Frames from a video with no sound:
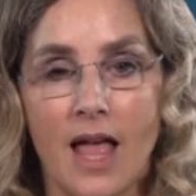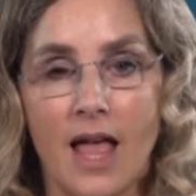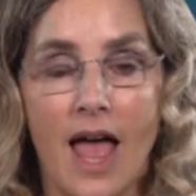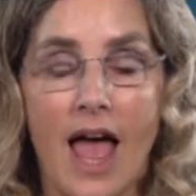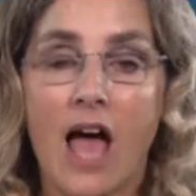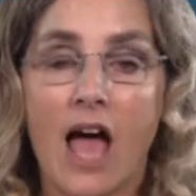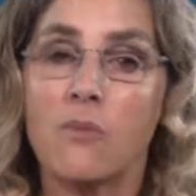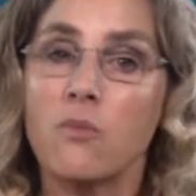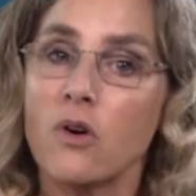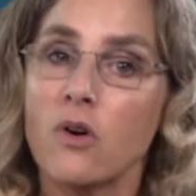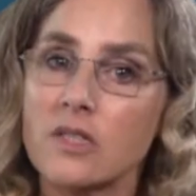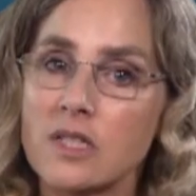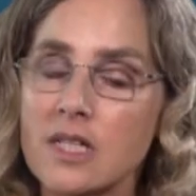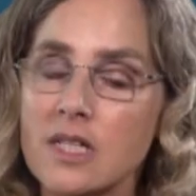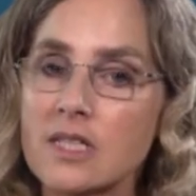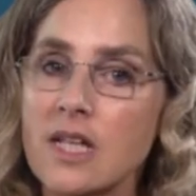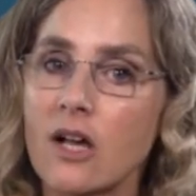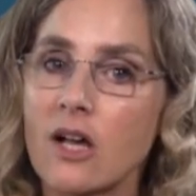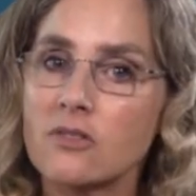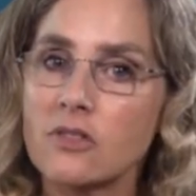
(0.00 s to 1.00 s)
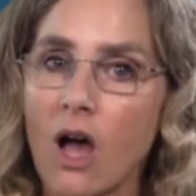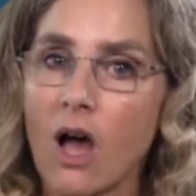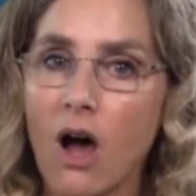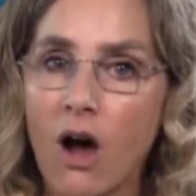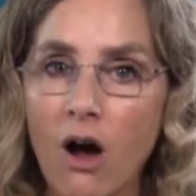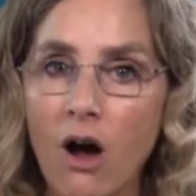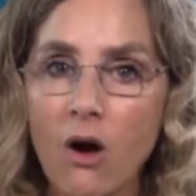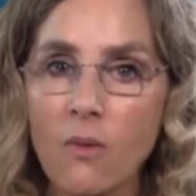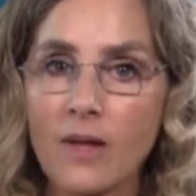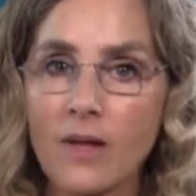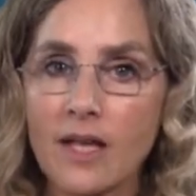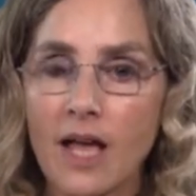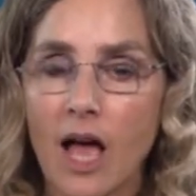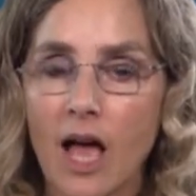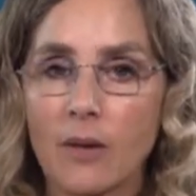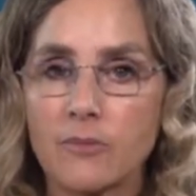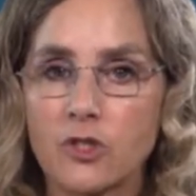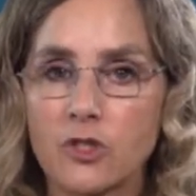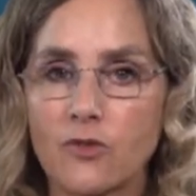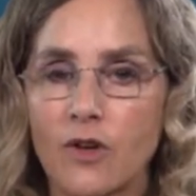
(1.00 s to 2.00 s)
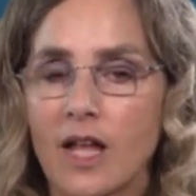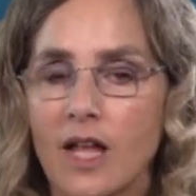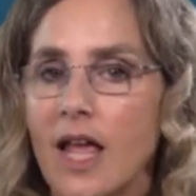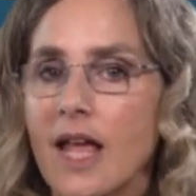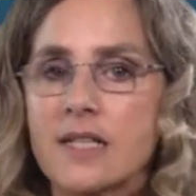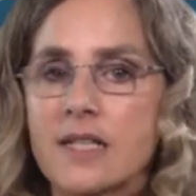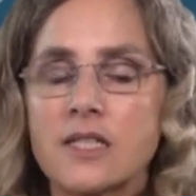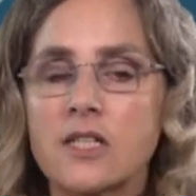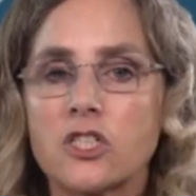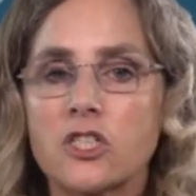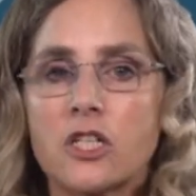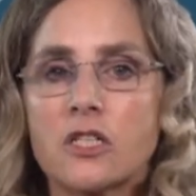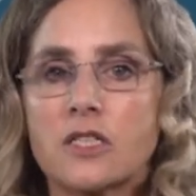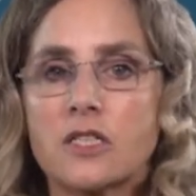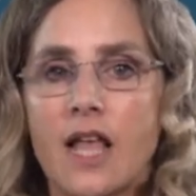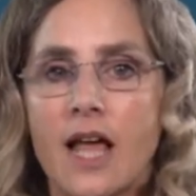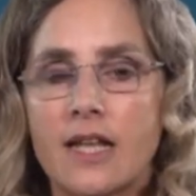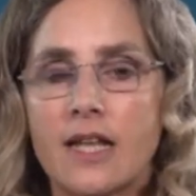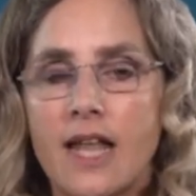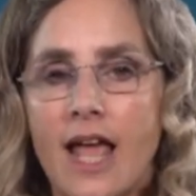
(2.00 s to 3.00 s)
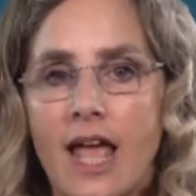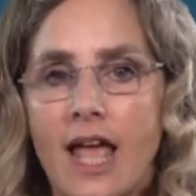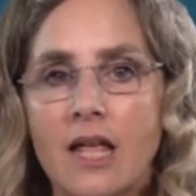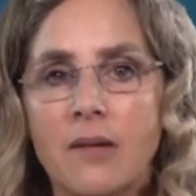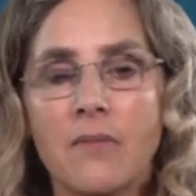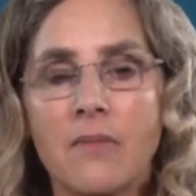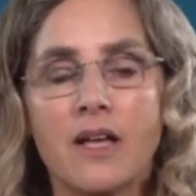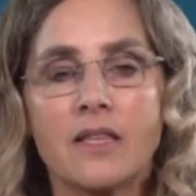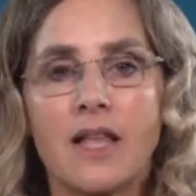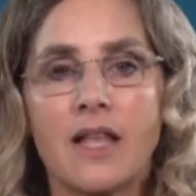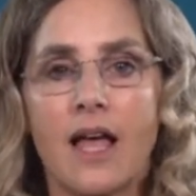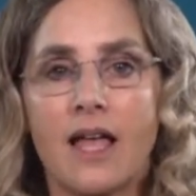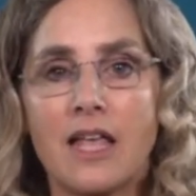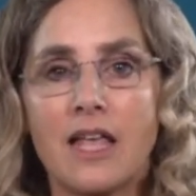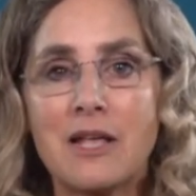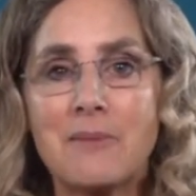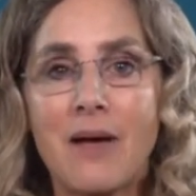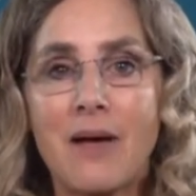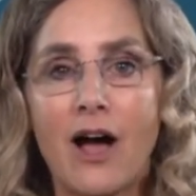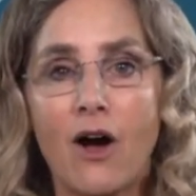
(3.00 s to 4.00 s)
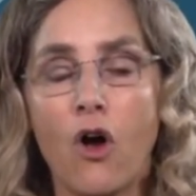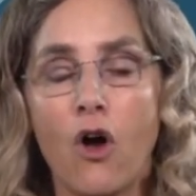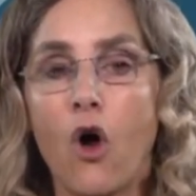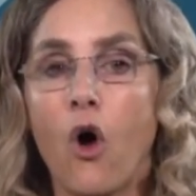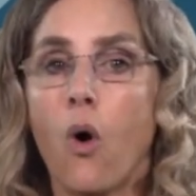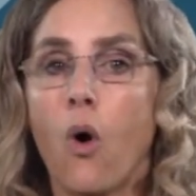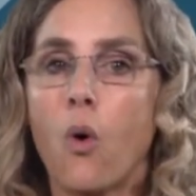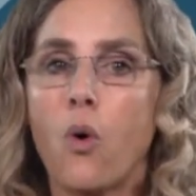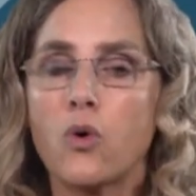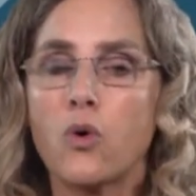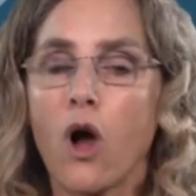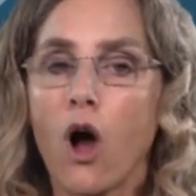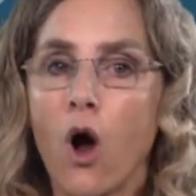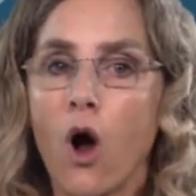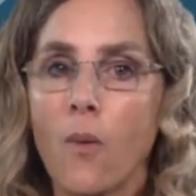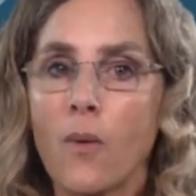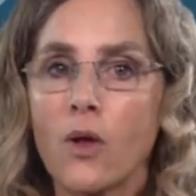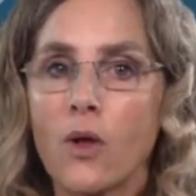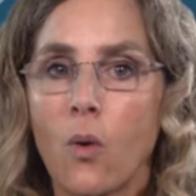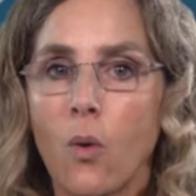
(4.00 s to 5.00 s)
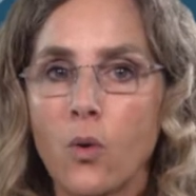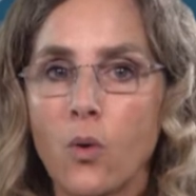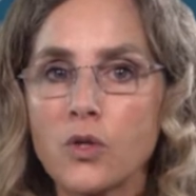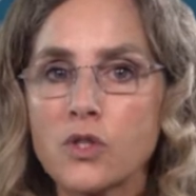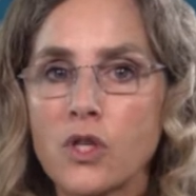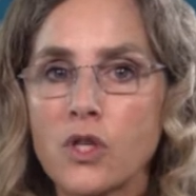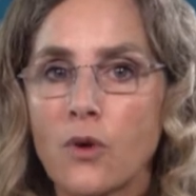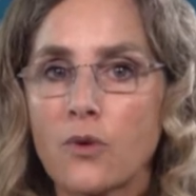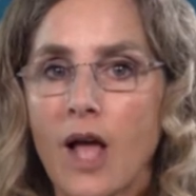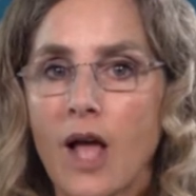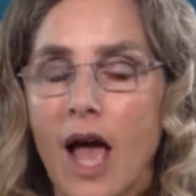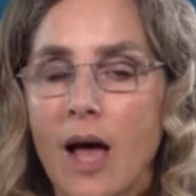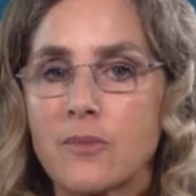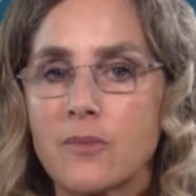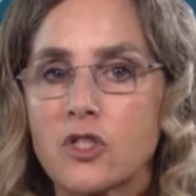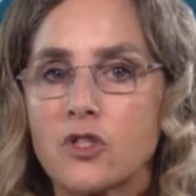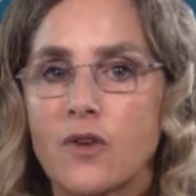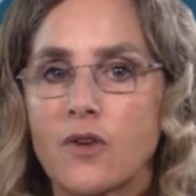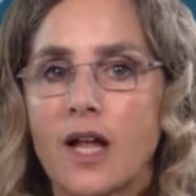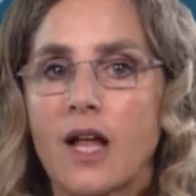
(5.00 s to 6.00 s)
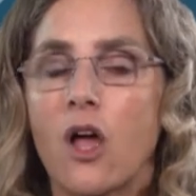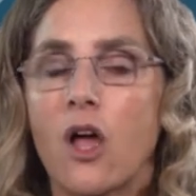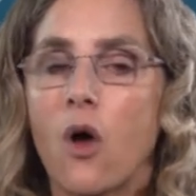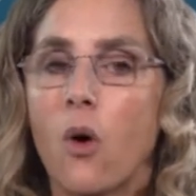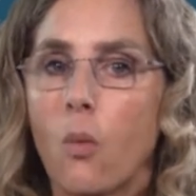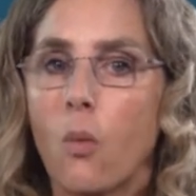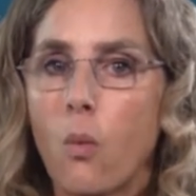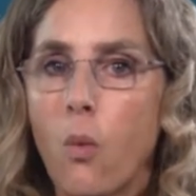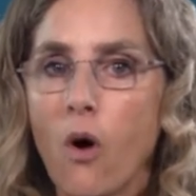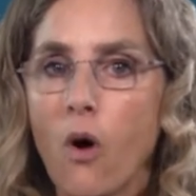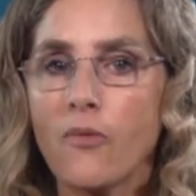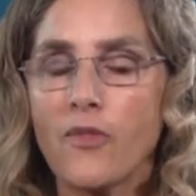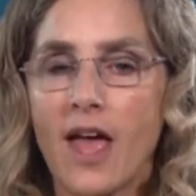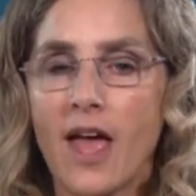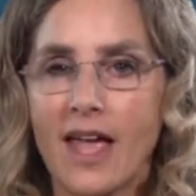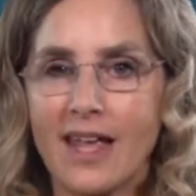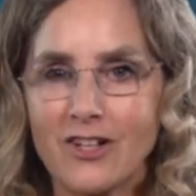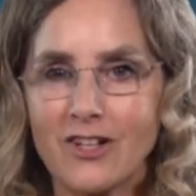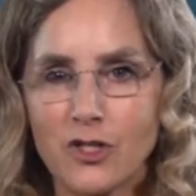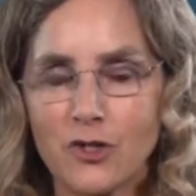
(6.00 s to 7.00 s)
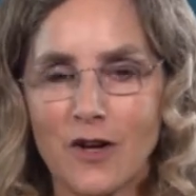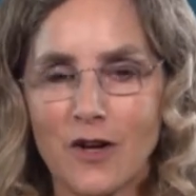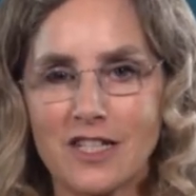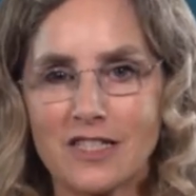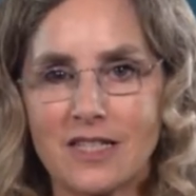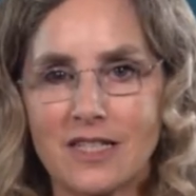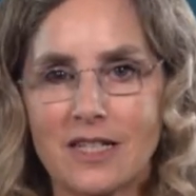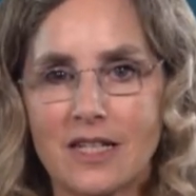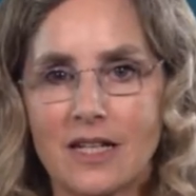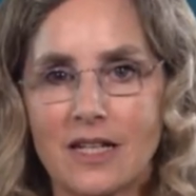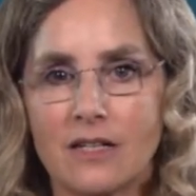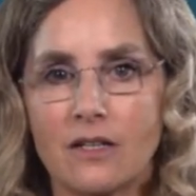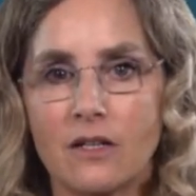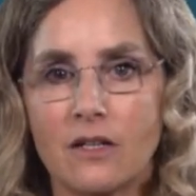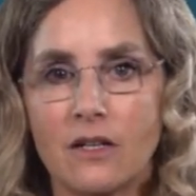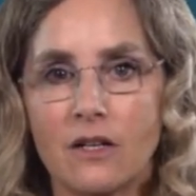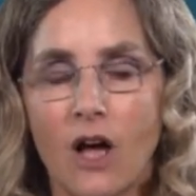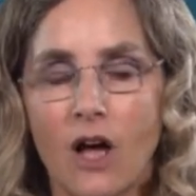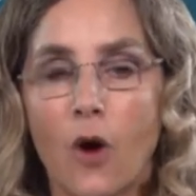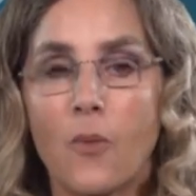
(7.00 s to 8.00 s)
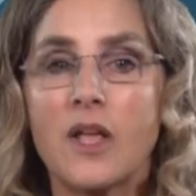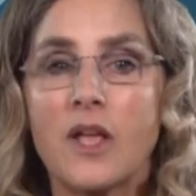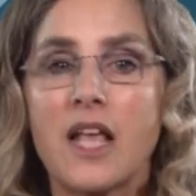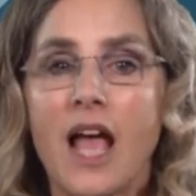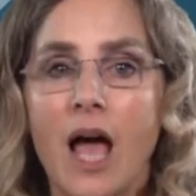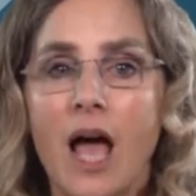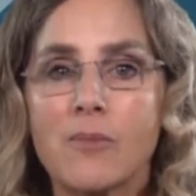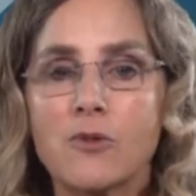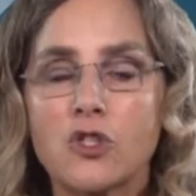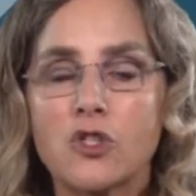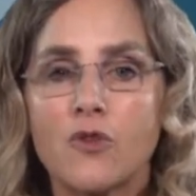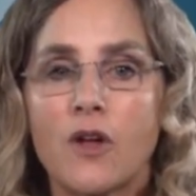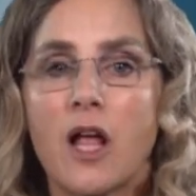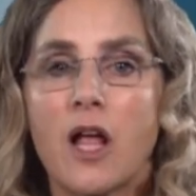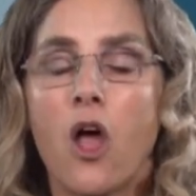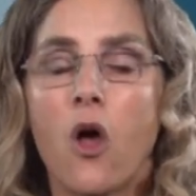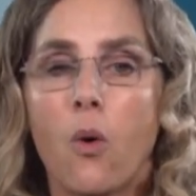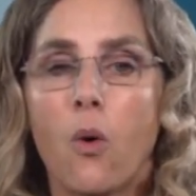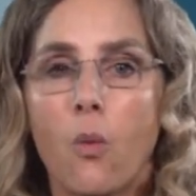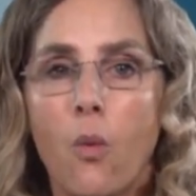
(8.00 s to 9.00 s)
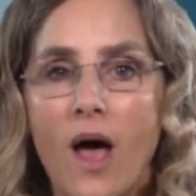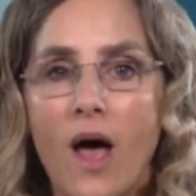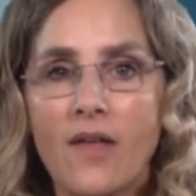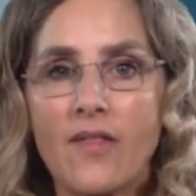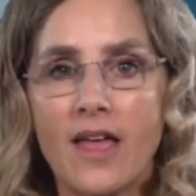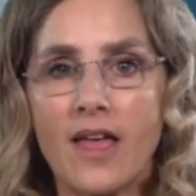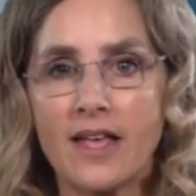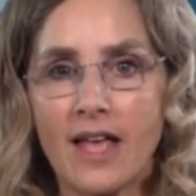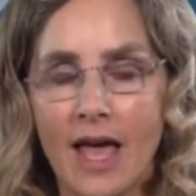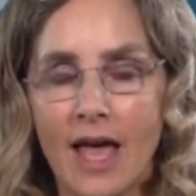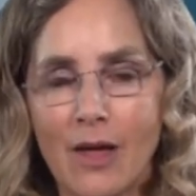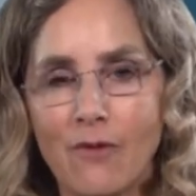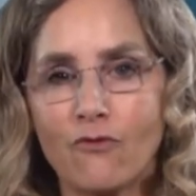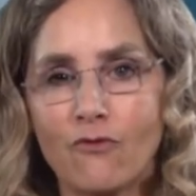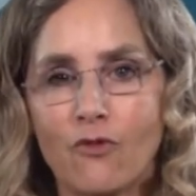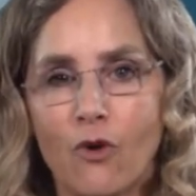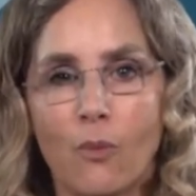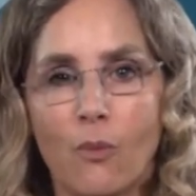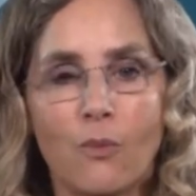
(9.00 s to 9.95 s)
And what details are we capturing? Is it just their name and their email, or are we also capturing what they're interested in? Are we capturing where they came from?